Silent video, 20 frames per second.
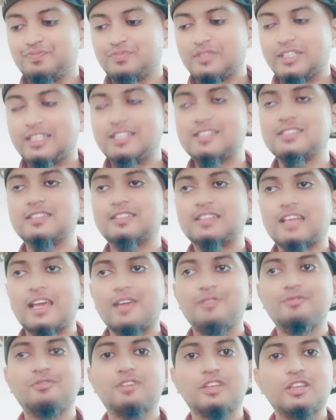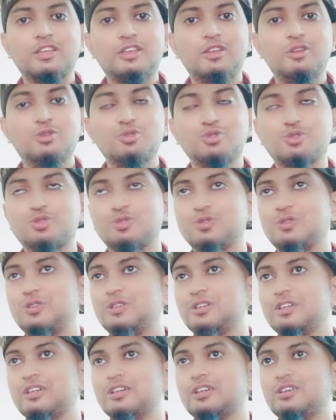that is the time when you should
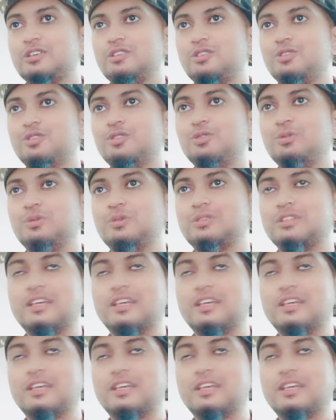know